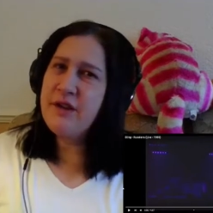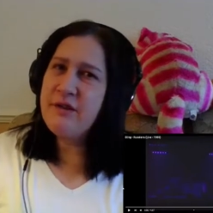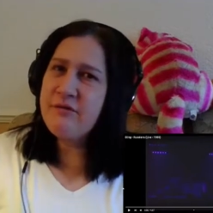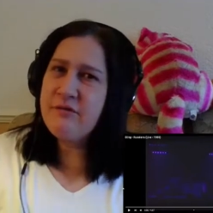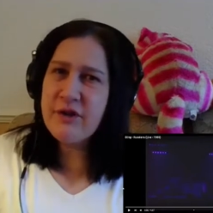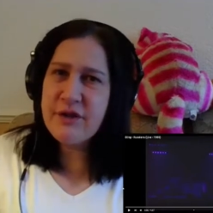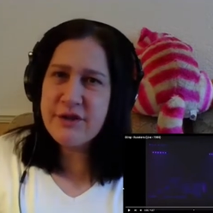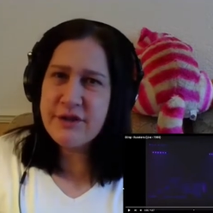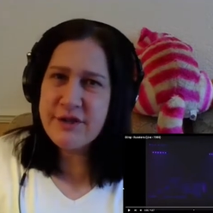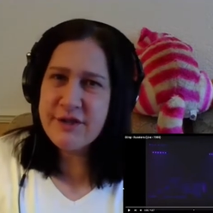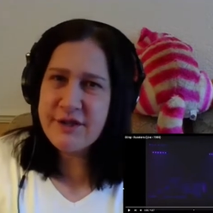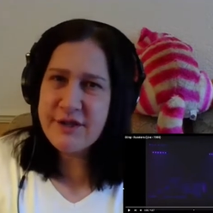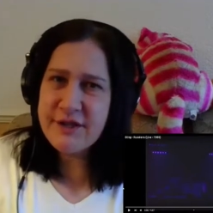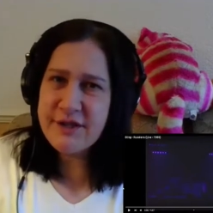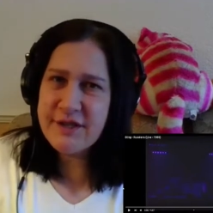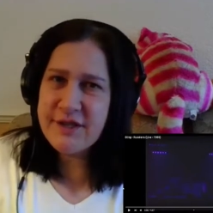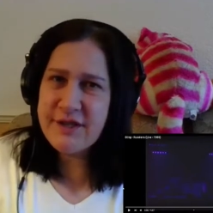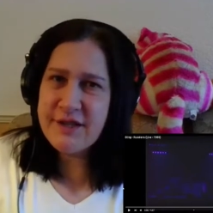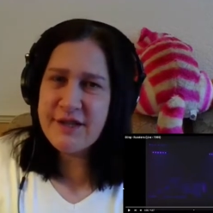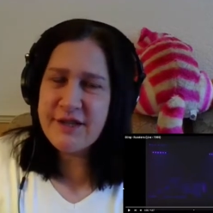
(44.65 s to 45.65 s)

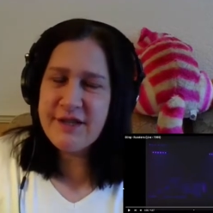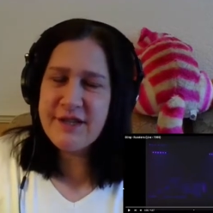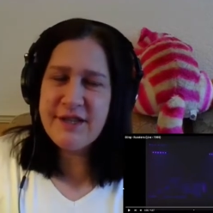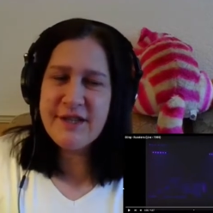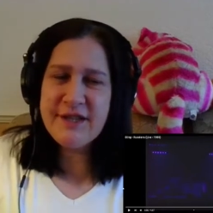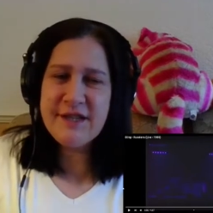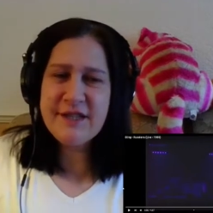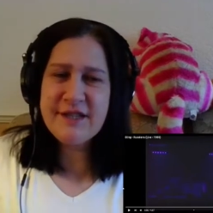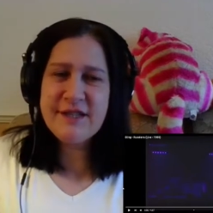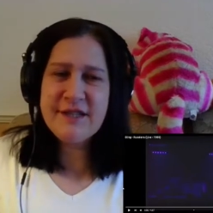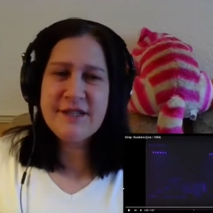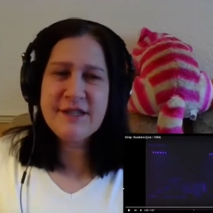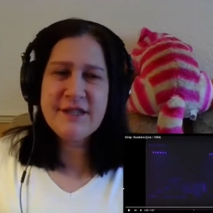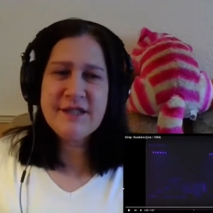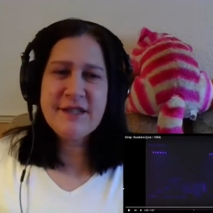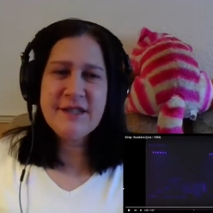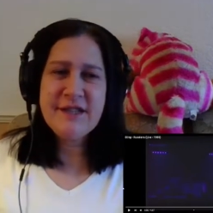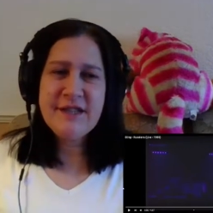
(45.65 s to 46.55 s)
Russians, it's